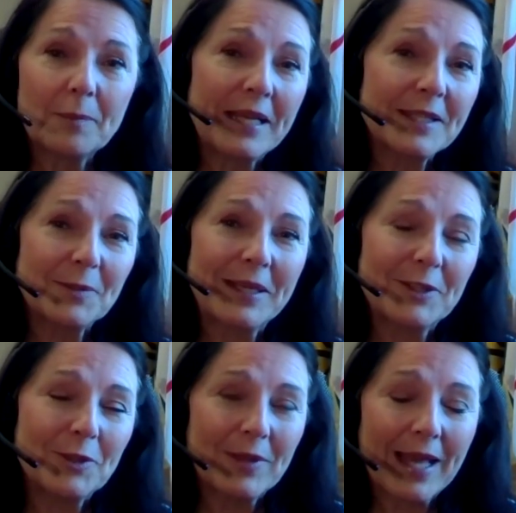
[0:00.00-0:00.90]
best way to
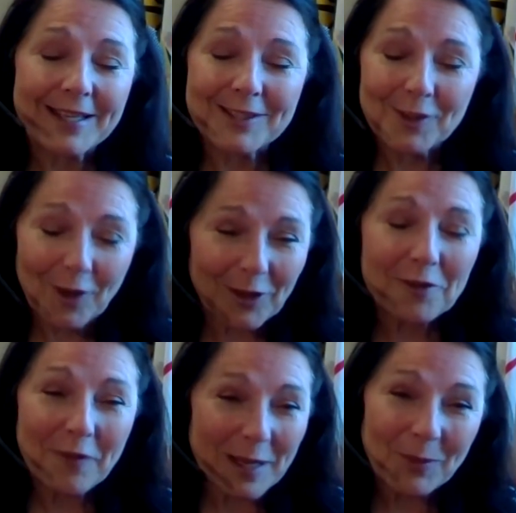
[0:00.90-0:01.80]
do that is not on
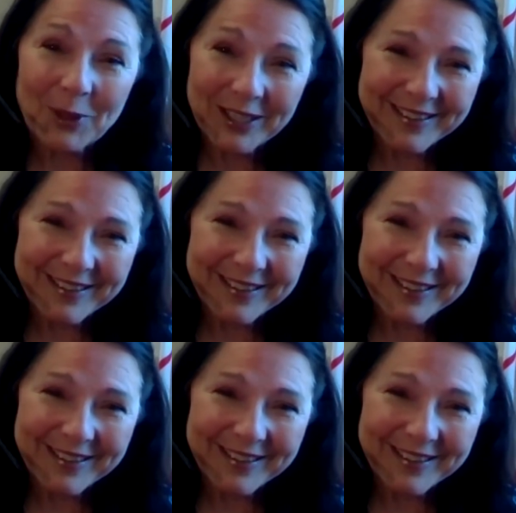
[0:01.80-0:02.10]
Facebook,